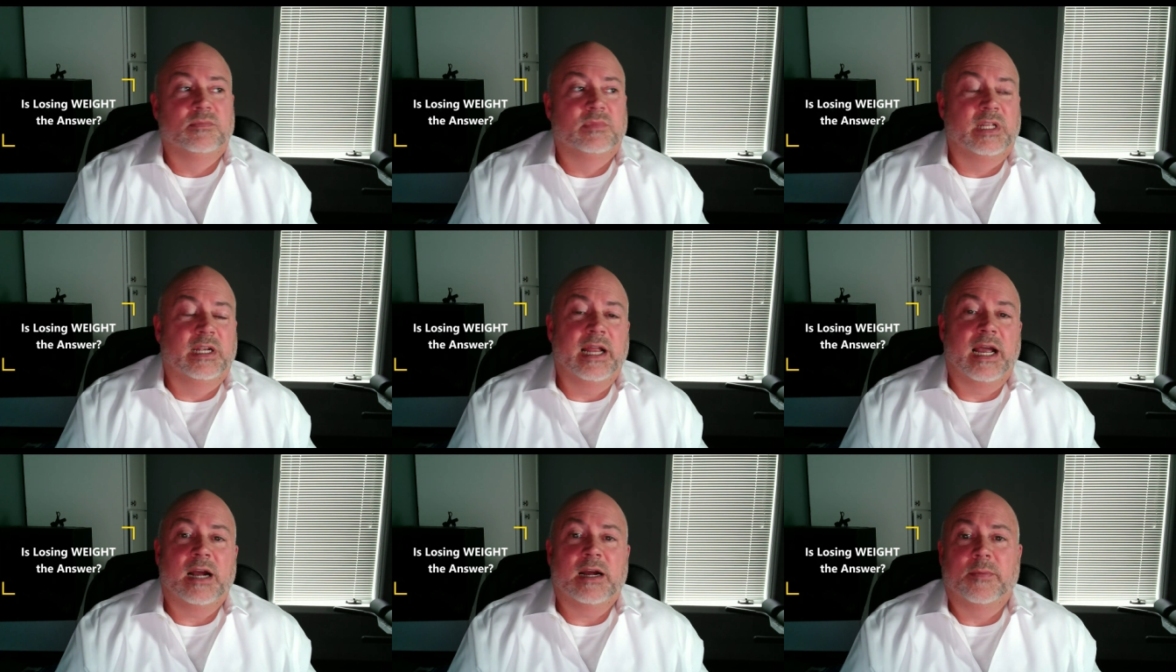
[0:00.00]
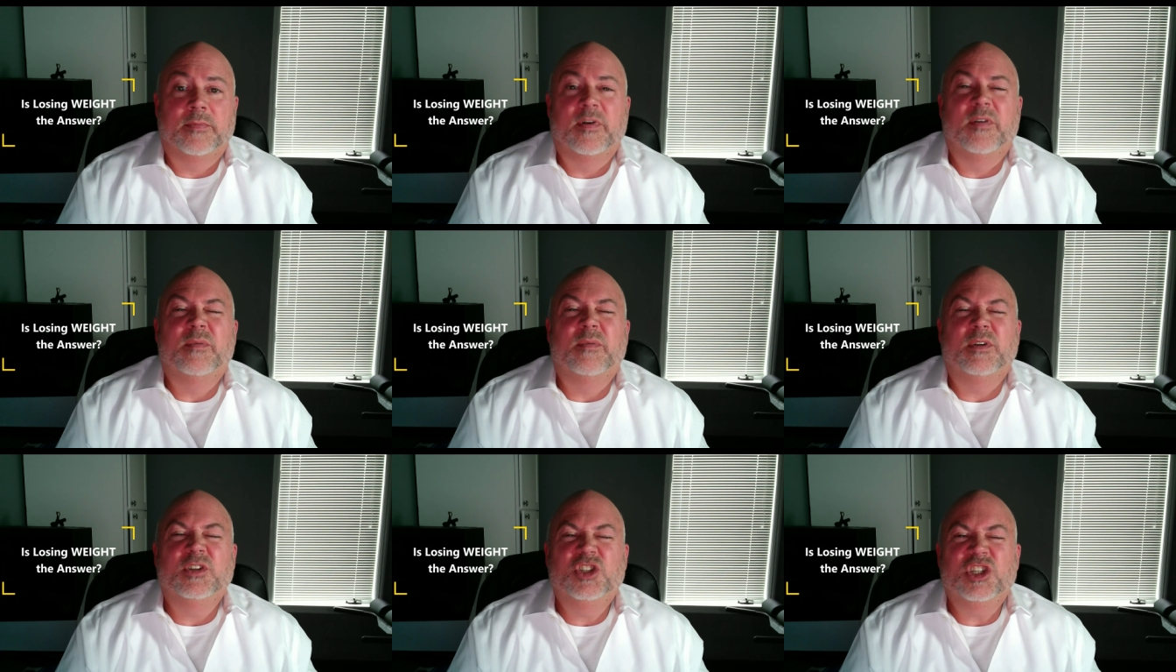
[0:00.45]
then how
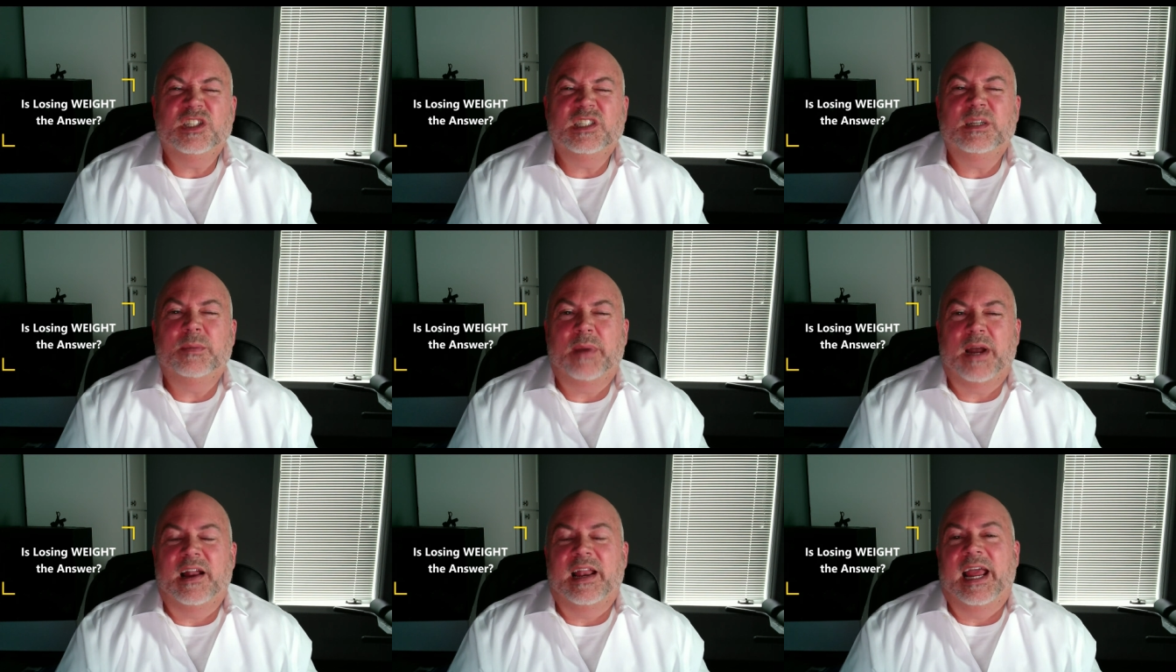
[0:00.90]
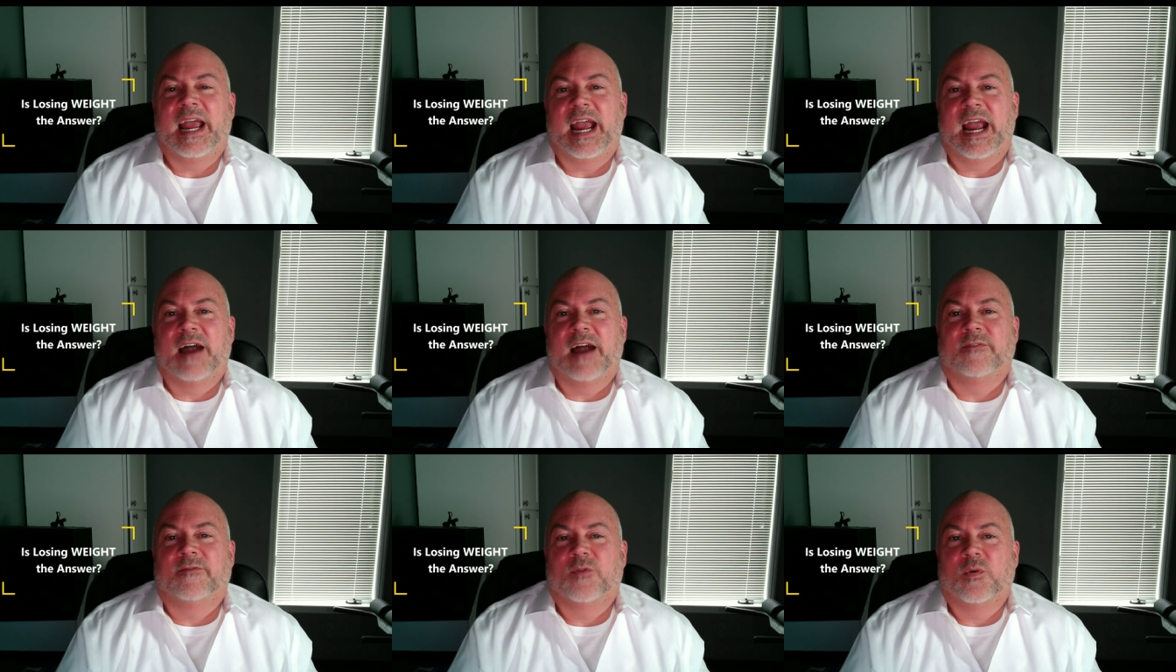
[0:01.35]
come just about
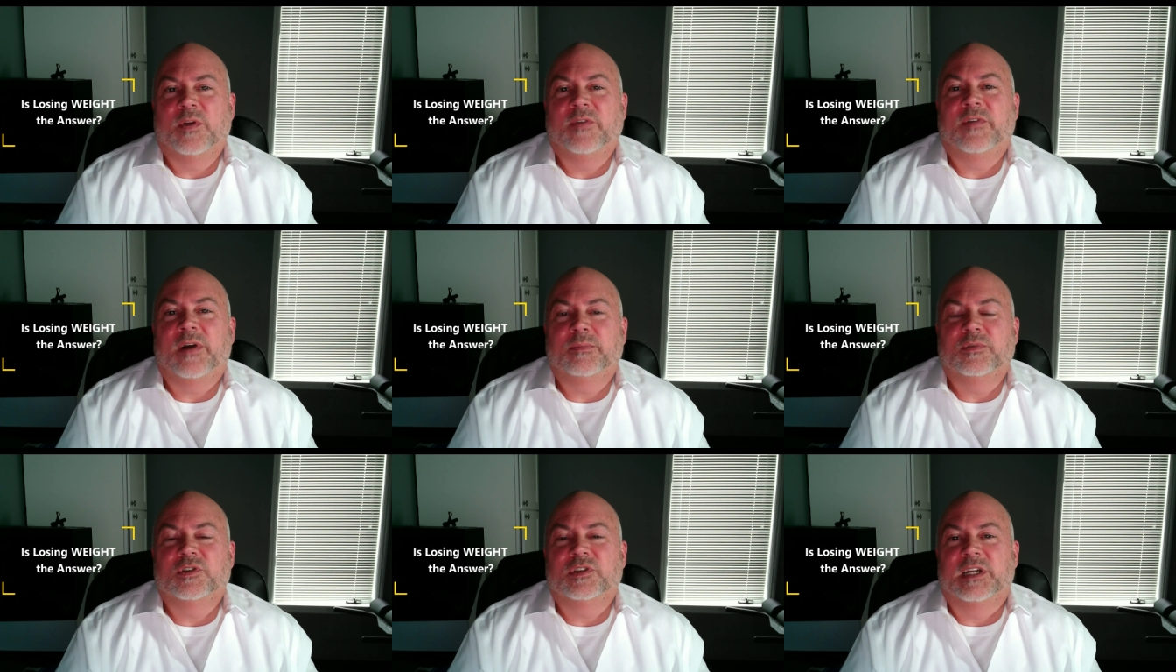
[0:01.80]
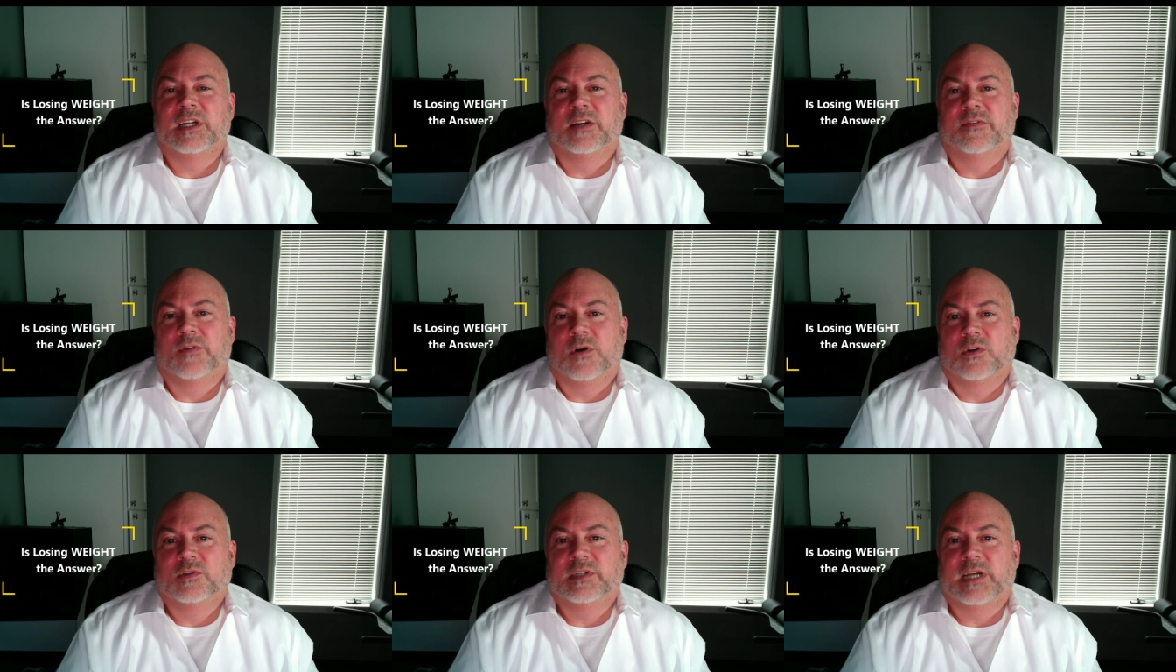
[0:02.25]
half, forty-five percent
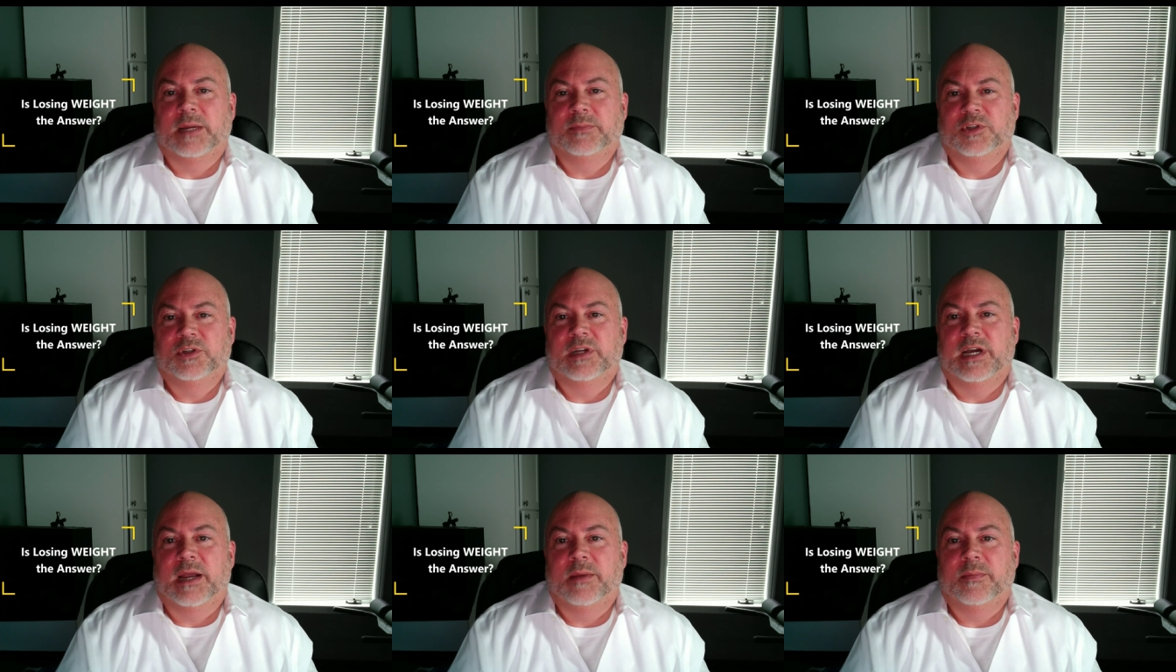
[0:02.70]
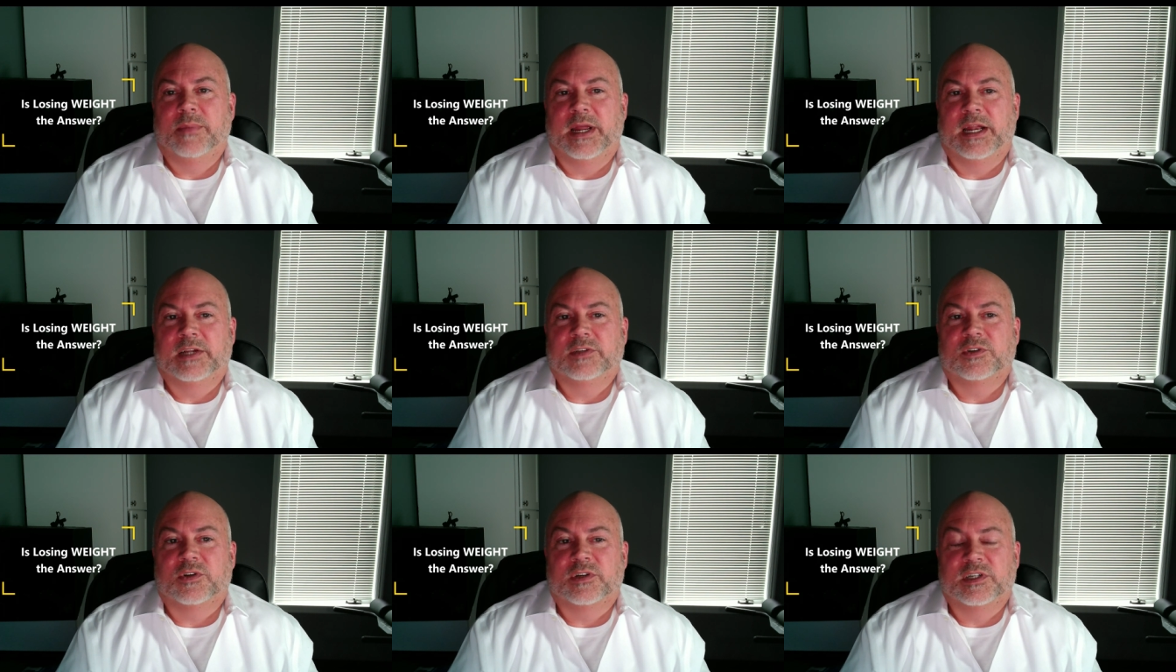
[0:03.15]
of all type two
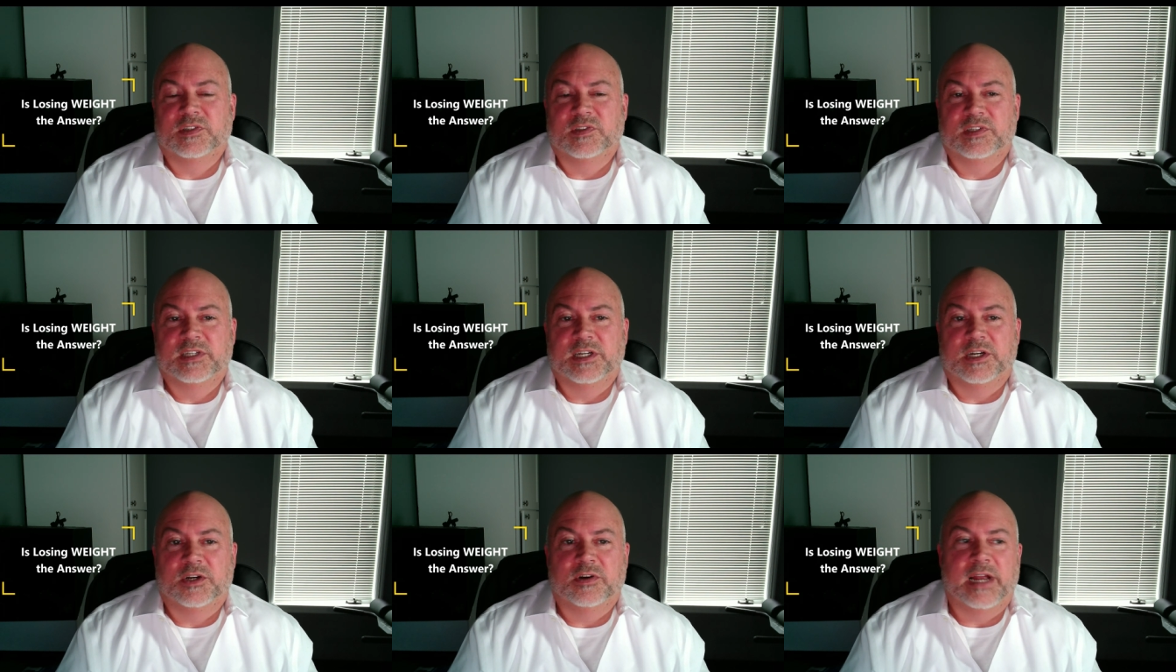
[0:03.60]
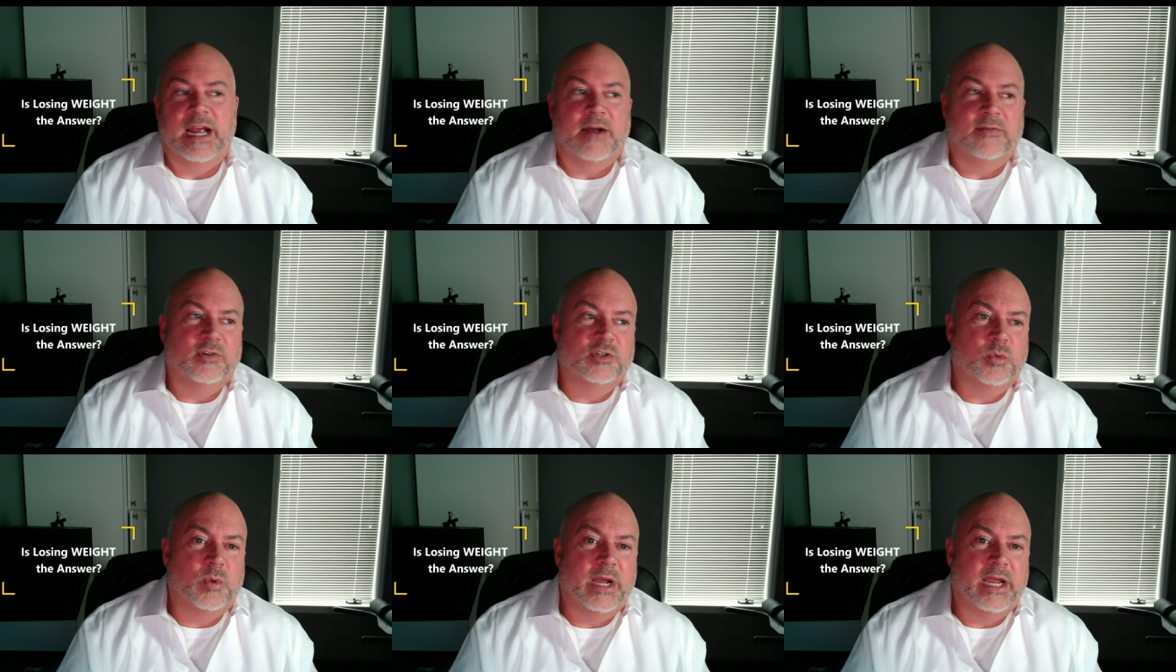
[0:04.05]
diabetics are considered
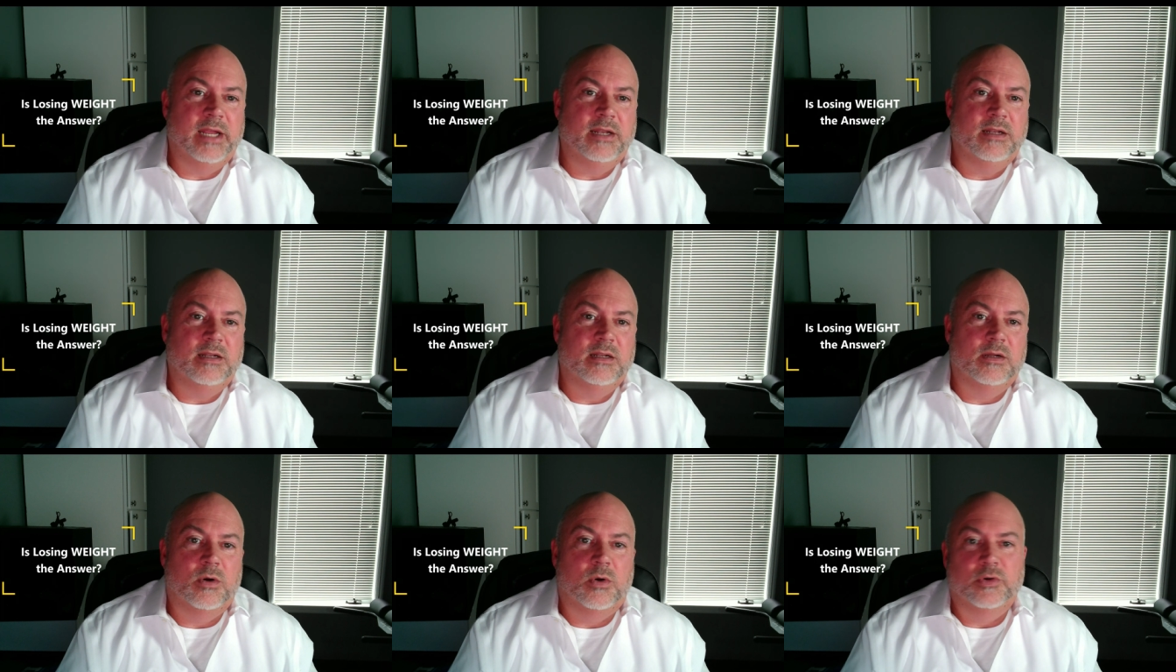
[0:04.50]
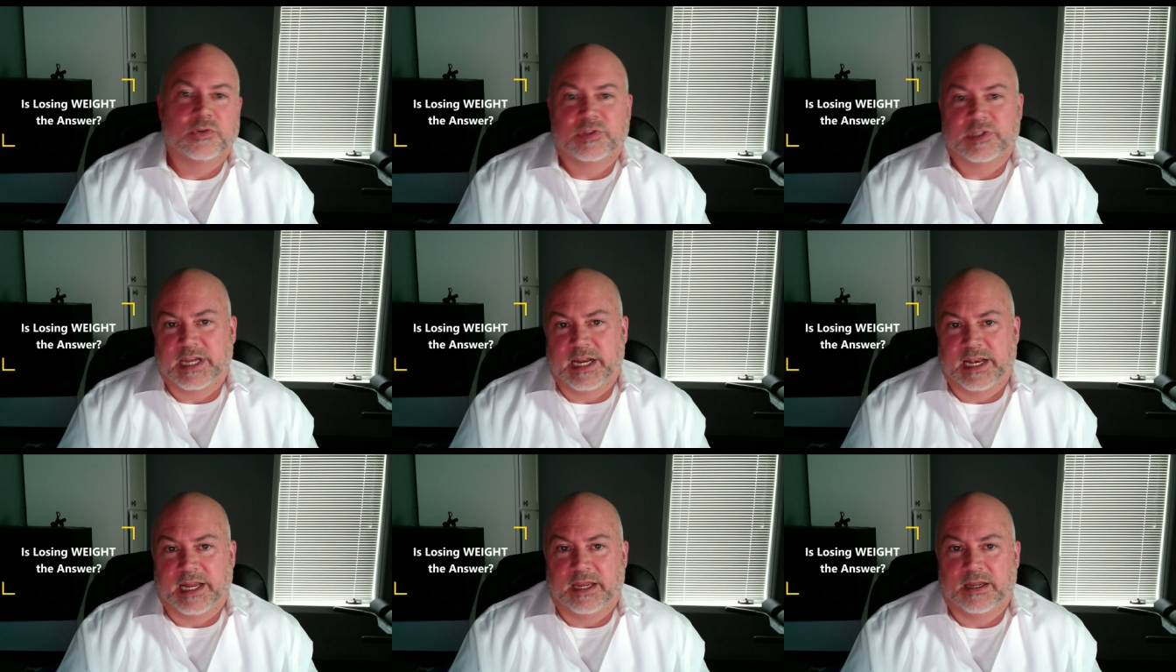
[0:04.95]
average weight or
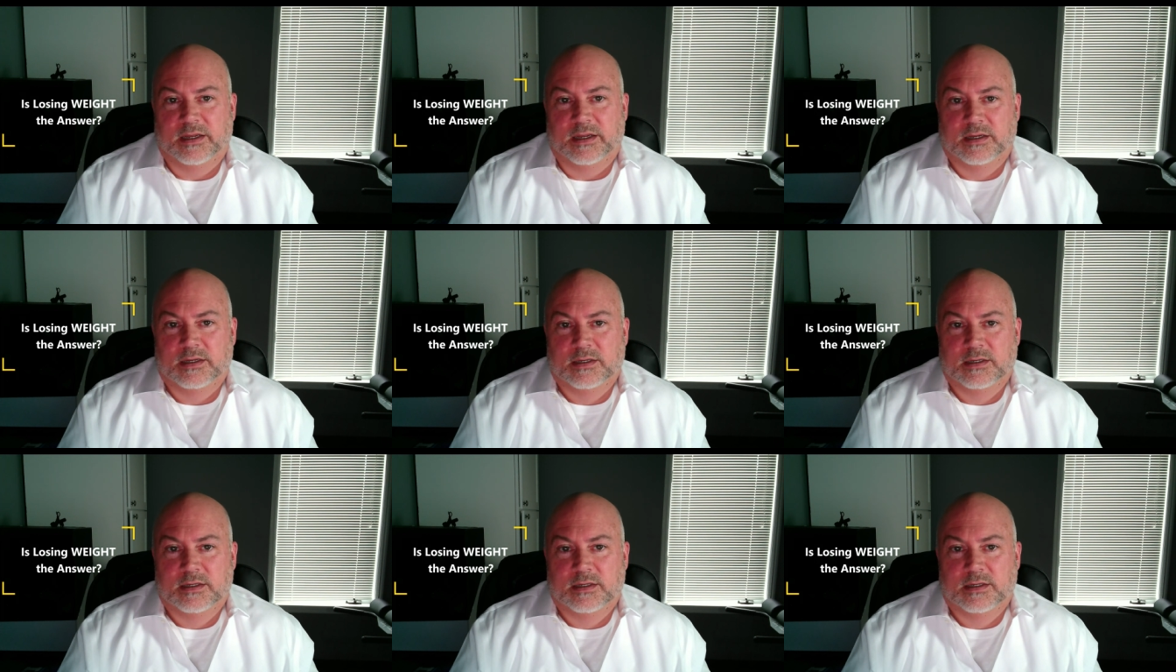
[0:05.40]
skinny?